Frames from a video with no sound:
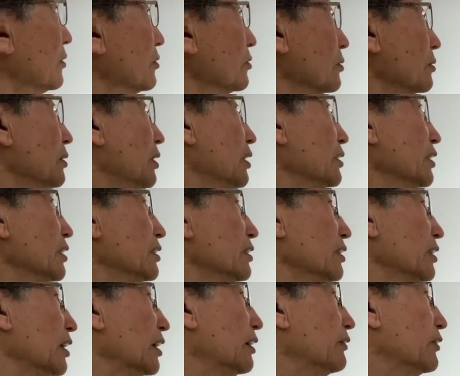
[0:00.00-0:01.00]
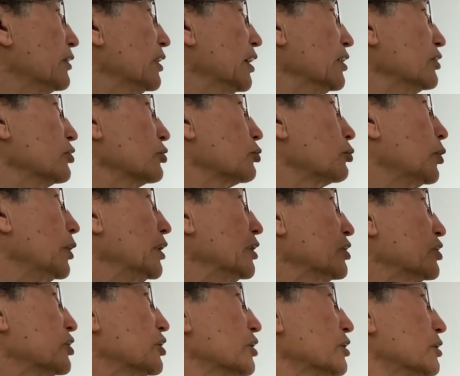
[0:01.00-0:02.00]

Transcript: So nothing ever gets wasted.